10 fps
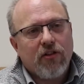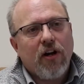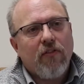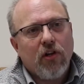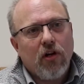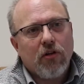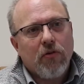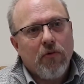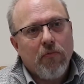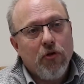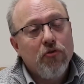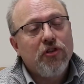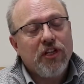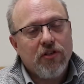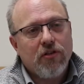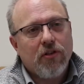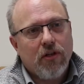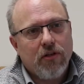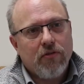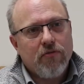travel log using
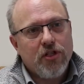a